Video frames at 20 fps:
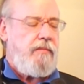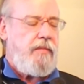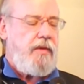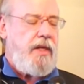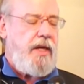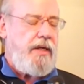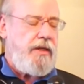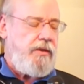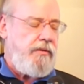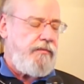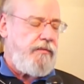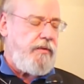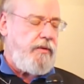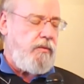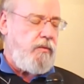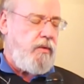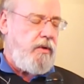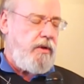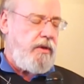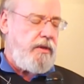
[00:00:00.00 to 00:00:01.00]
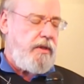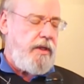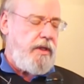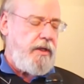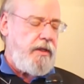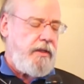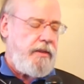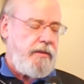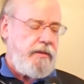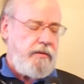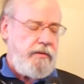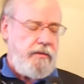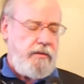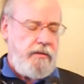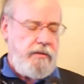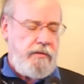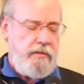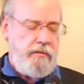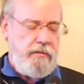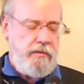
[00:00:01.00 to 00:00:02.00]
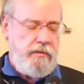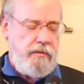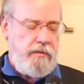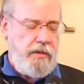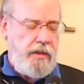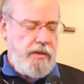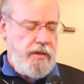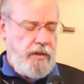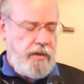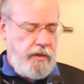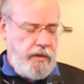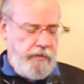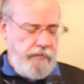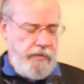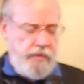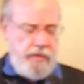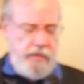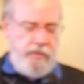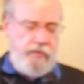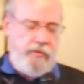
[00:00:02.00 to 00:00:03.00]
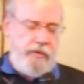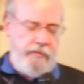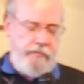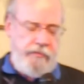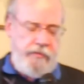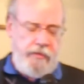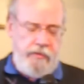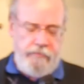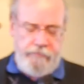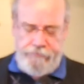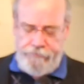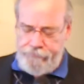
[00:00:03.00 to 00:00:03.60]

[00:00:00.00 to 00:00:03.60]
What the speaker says: Thank you for your word that doesn't leave us adrift.